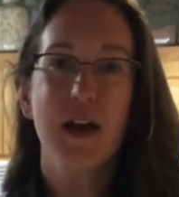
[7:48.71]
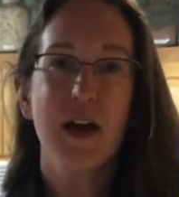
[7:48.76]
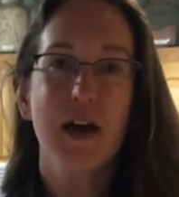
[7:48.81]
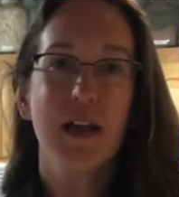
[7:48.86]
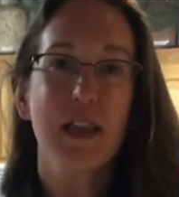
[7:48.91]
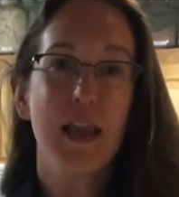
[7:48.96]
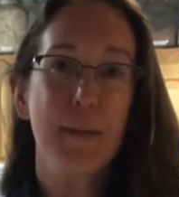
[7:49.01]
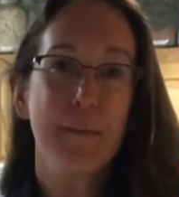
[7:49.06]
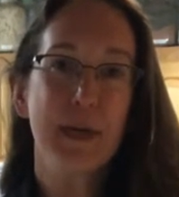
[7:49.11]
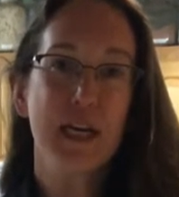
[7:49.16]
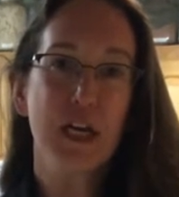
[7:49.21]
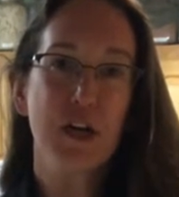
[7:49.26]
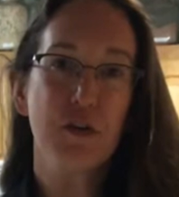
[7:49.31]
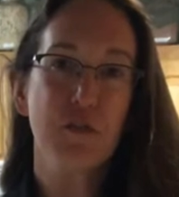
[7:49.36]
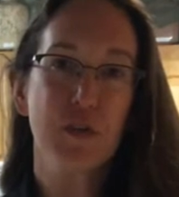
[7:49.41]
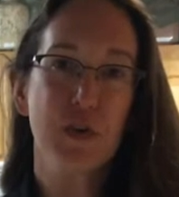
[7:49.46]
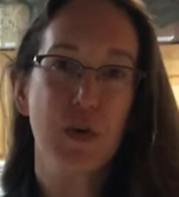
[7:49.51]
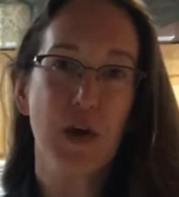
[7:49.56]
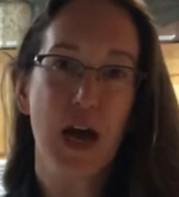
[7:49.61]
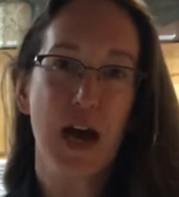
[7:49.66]
Let me know if
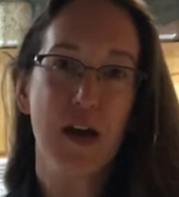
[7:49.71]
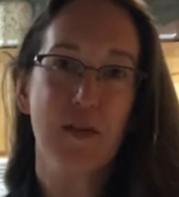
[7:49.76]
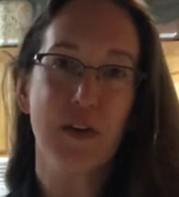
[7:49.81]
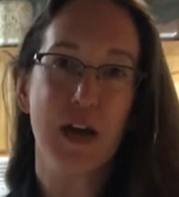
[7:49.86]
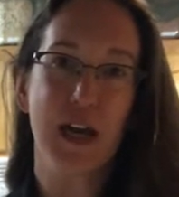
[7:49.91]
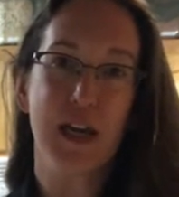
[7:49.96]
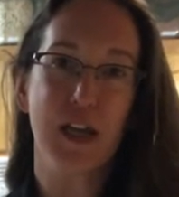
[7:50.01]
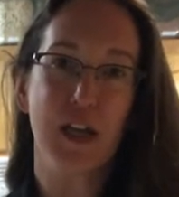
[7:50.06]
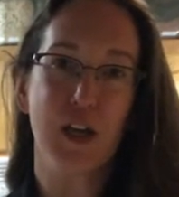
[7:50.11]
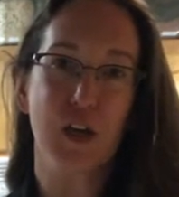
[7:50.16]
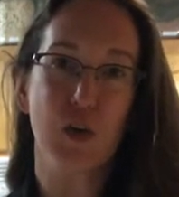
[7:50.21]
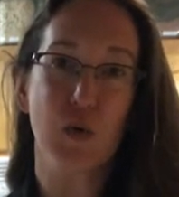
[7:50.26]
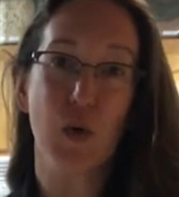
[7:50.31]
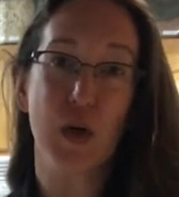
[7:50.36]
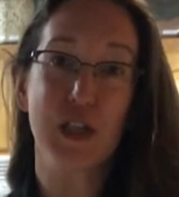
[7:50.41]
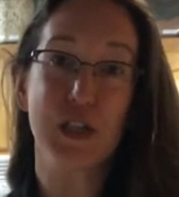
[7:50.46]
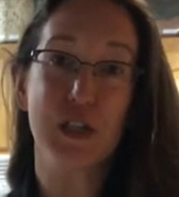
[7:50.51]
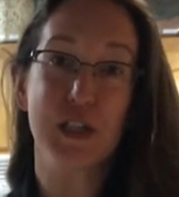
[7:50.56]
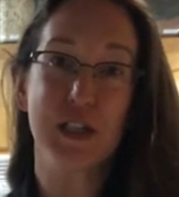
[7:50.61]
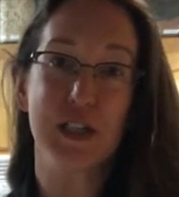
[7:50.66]
you have any
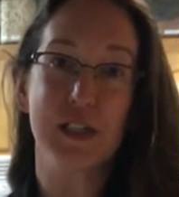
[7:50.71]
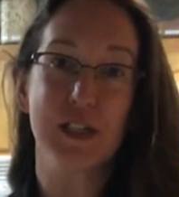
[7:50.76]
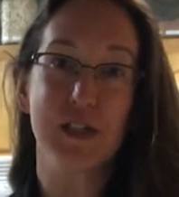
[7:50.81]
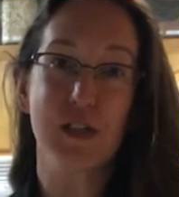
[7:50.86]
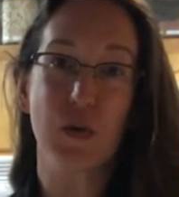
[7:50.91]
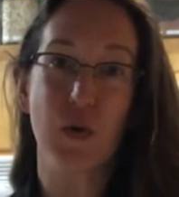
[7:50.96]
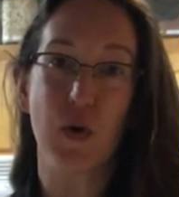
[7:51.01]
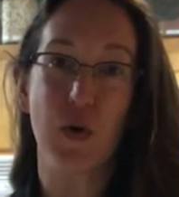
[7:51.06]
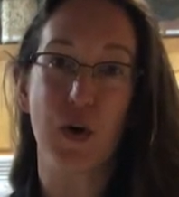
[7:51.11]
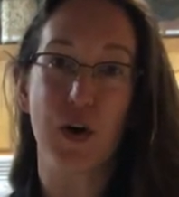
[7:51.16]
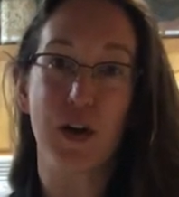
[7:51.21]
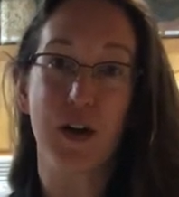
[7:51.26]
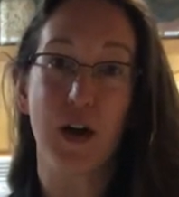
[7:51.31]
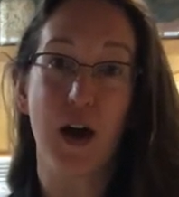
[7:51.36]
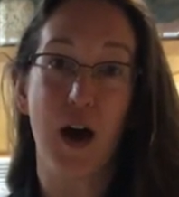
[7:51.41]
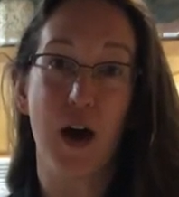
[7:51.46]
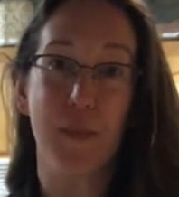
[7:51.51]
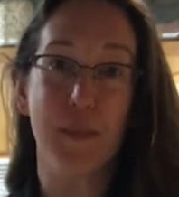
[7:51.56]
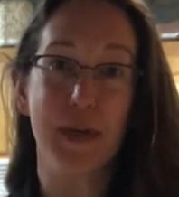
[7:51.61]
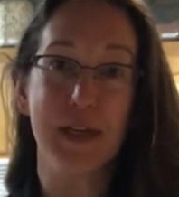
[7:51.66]
questions or
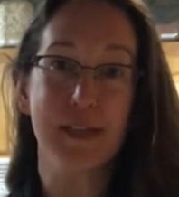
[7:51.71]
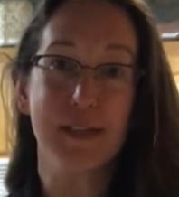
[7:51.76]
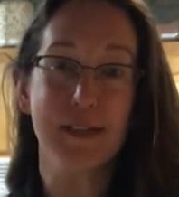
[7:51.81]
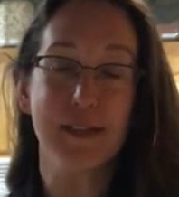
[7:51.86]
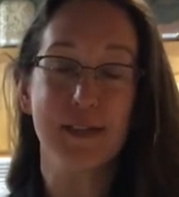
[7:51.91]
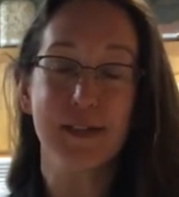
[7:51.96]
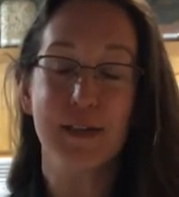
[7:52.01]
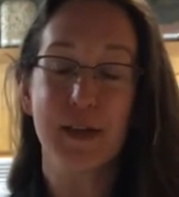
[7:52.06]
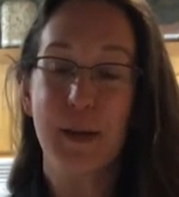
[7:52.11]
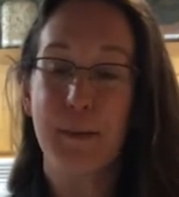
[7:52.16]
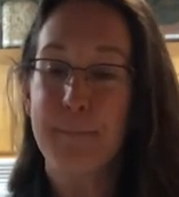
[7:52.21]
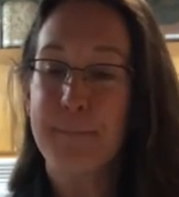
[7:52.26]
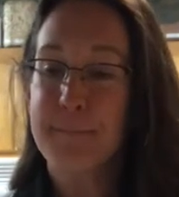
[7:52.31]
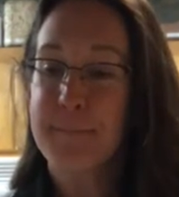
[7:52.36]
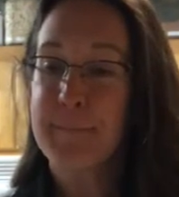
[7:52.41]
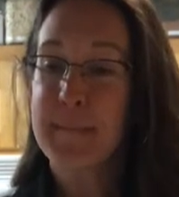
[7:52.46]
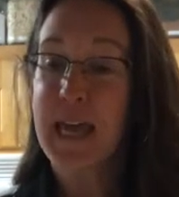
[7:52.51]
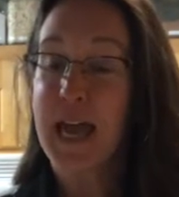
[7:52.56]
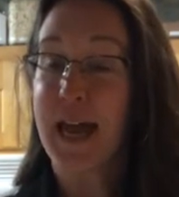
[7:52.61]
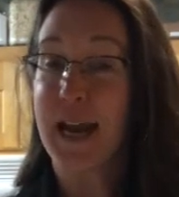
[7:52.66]
comments,
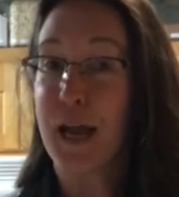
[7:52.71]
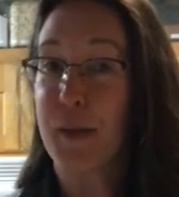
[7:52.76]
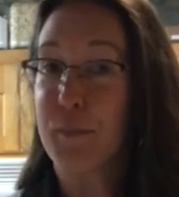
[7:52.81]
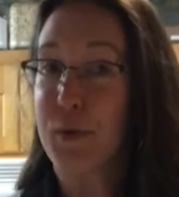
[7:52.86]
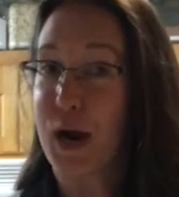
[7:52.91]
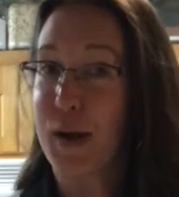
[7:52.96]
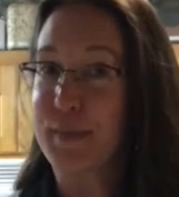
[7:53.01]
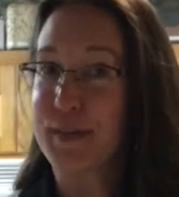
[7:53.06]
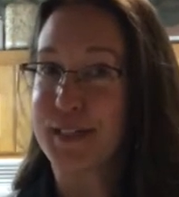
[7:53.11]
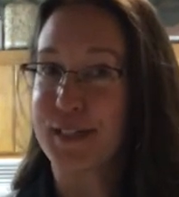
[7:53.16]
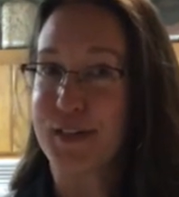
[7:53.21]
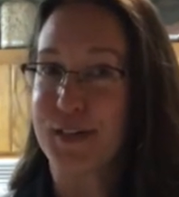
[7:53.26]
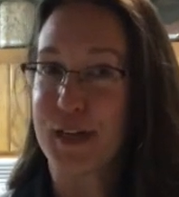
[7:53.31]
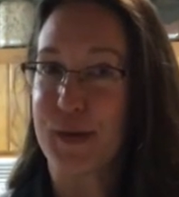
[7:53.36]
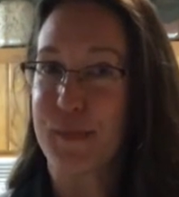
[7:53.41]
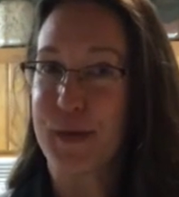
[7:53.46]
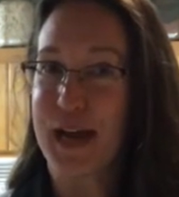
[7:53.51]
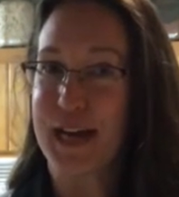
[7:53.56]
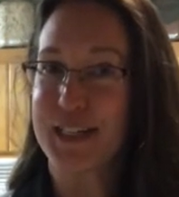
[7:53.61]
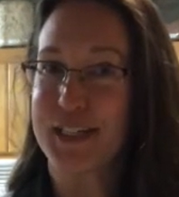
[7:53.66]
and I promise I'll get
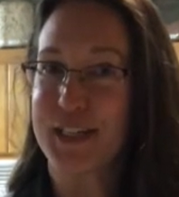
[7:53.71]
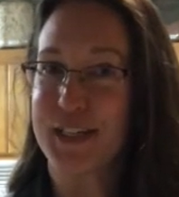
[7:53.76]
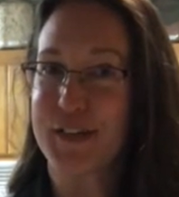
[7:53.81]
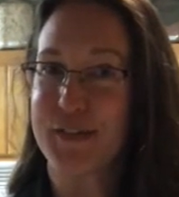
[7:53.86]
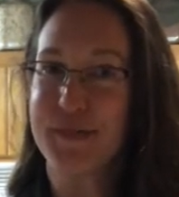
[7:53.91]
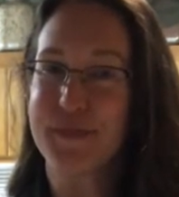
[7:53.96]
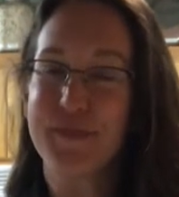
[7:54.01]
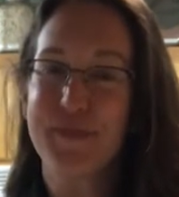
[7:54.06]
back to you.